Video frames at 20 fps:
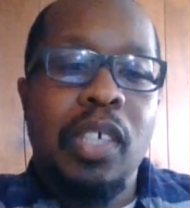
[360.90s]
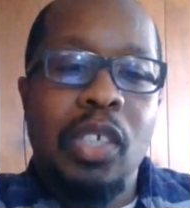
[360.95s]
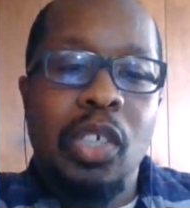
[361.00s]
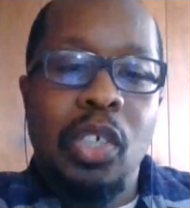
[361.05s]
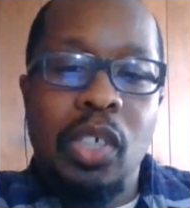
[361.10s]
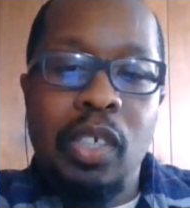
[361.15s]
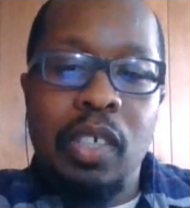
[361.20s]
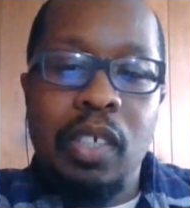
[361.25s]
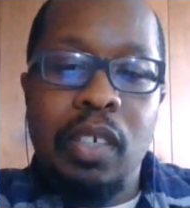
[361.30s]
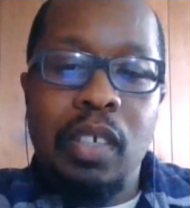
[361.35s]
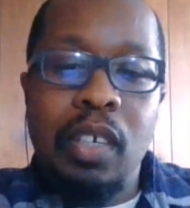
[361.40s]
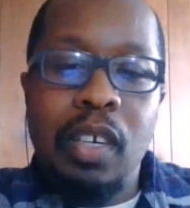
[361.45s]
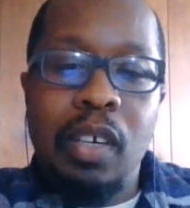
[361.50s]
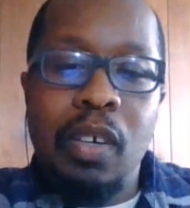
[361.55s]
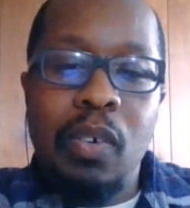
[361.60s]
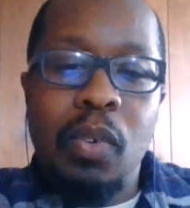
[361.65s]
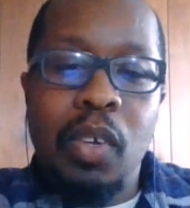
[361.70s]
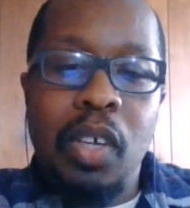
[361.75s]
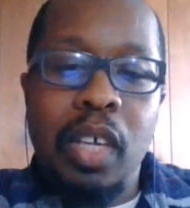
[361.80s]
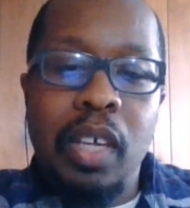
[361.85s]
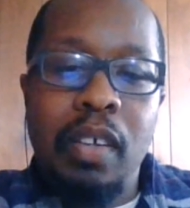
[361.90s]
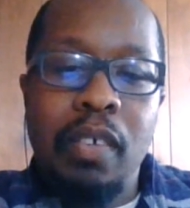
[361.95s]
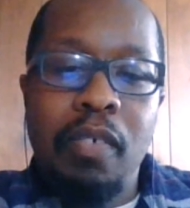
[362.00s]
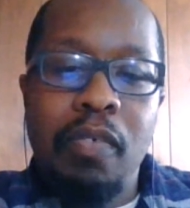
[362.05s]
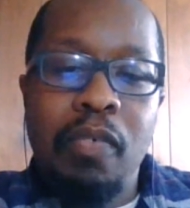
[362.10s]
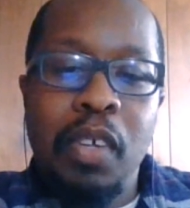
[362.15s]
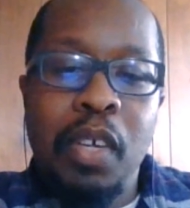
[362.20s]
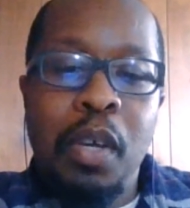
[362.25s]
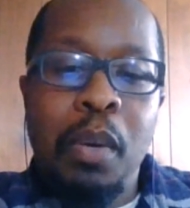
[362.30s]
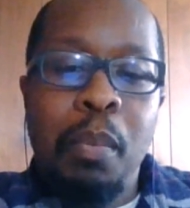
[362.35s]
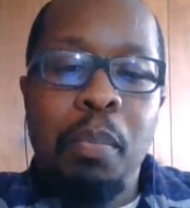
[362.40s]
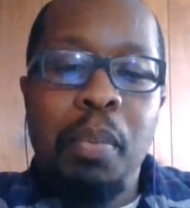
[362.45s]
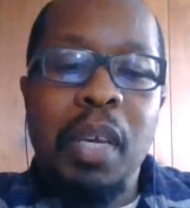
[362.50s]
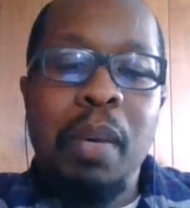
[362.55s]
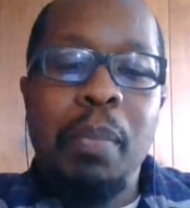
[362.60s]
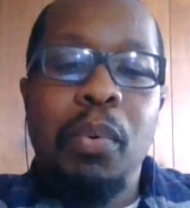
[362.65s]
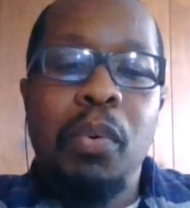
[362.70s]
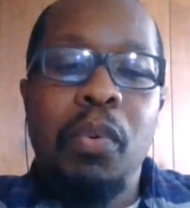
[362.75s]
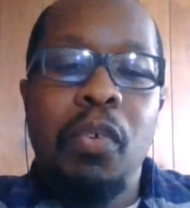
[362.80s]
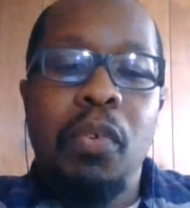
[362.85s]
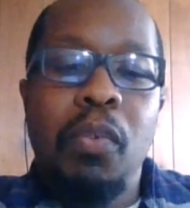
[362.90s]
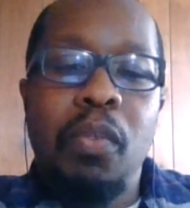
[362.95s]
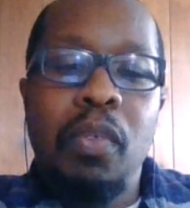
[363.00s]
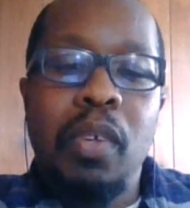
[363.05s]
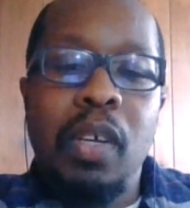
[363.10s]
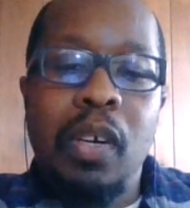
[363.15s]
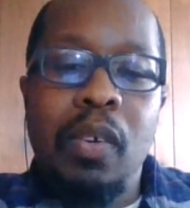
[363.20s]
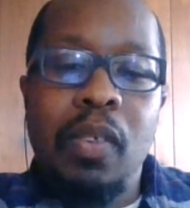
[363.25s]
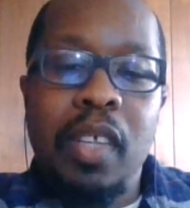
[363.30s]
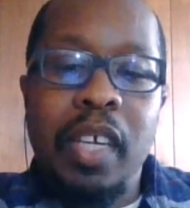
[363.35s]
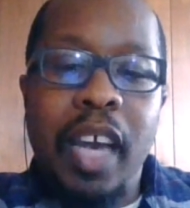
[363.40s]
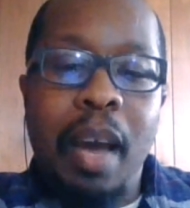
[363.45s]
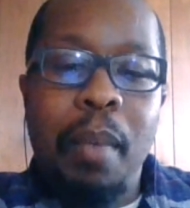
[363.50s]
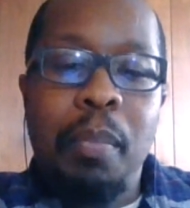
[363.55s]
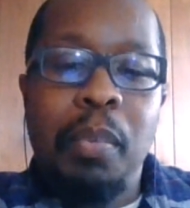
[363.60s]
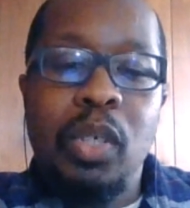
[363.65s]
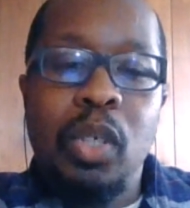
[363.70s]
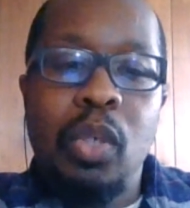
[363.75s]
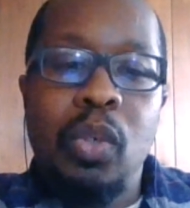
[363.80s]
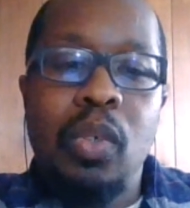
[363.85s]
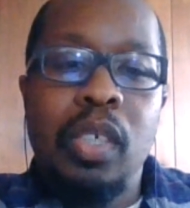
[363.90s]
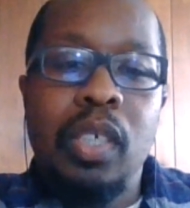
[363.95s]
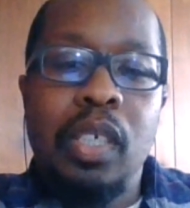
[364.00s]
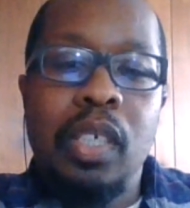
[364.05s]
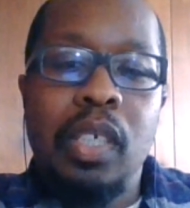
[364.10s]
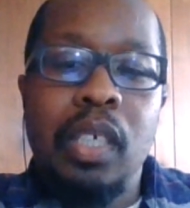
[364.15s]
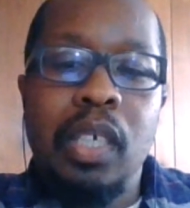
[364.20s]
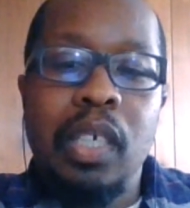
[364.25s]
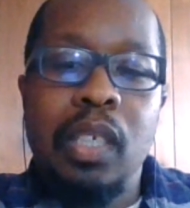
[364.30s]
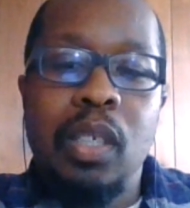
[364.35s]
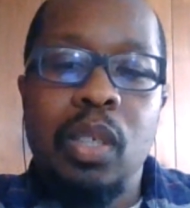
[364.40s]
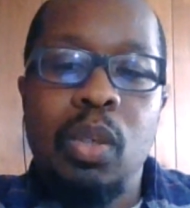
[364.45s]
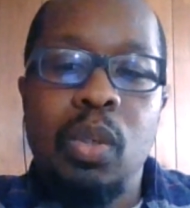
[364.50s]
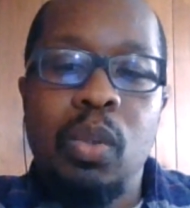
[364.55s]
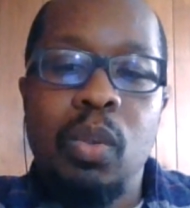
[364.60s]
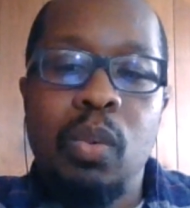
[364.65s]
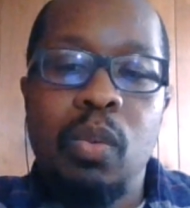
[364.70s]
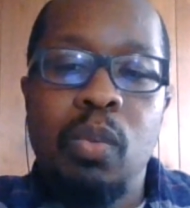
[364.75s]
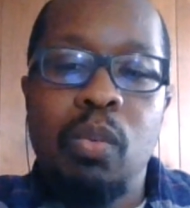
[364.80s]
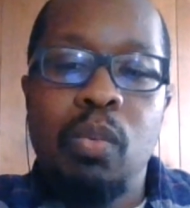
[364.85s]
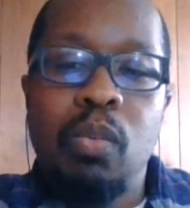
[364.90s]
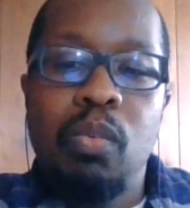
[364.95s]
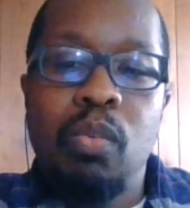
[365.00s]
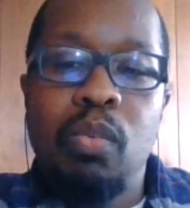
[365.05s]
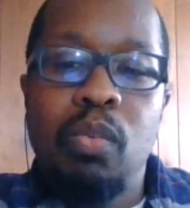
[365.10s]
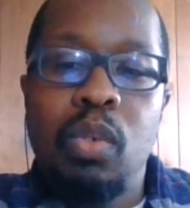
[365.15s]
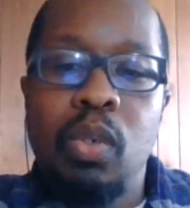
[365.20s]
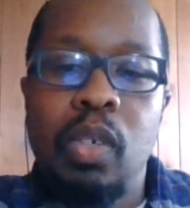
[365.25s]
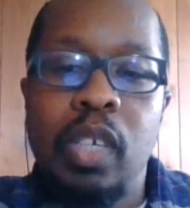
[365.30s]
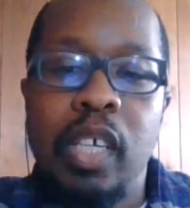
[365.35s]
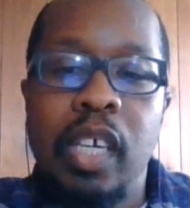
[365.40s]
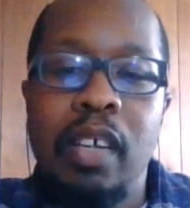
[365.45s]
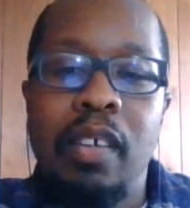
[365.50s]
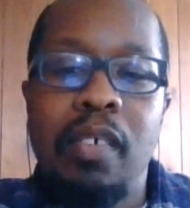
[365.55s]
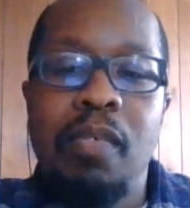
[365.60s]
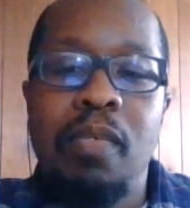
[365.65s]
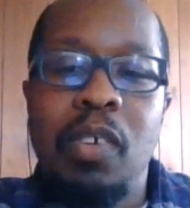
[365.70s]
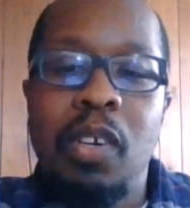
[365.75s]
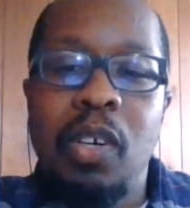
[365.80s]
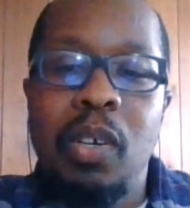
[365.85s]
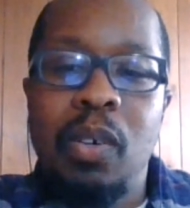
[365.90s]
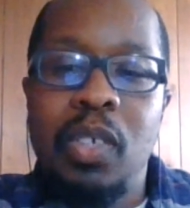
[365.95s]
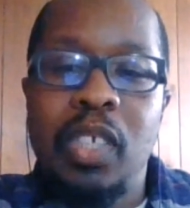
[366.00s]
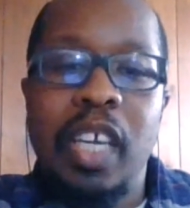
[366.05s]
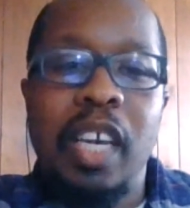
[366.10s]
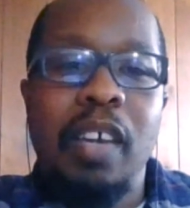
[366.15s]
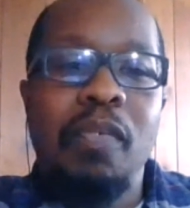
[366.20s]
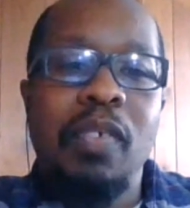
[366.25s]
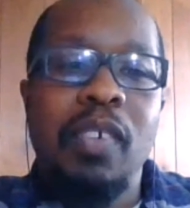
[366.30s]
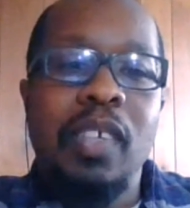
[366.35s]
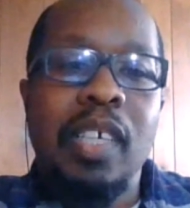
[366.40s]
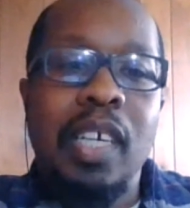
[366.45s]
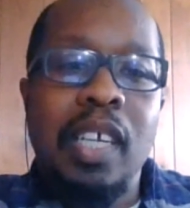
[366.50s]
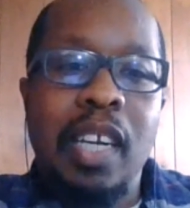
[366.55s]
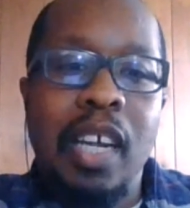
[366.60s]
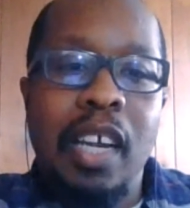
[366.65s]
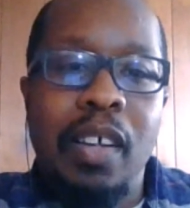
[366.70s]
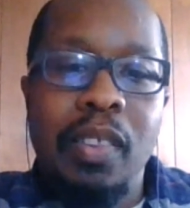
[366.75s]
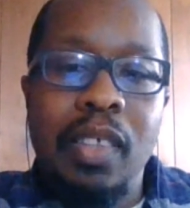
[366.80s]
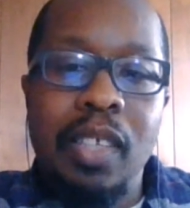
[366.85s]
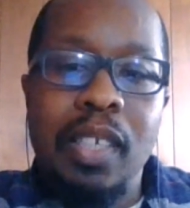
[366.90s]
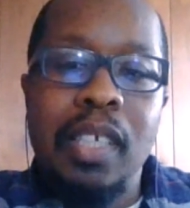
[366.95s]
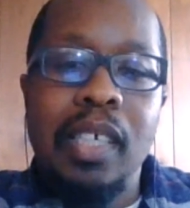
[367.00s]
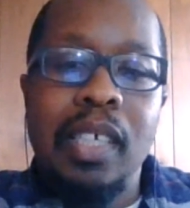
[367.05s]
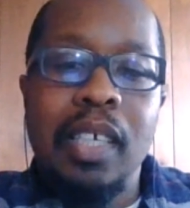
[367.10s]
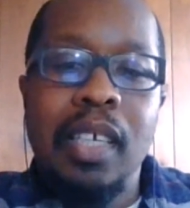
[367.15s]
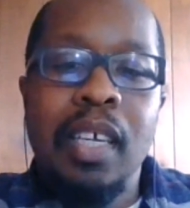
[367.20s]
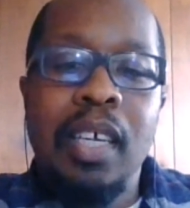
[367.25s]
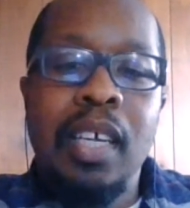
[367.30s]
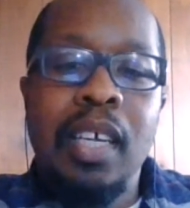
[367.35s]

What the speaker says: It should, give people, the opportunity to live, safely and healthily.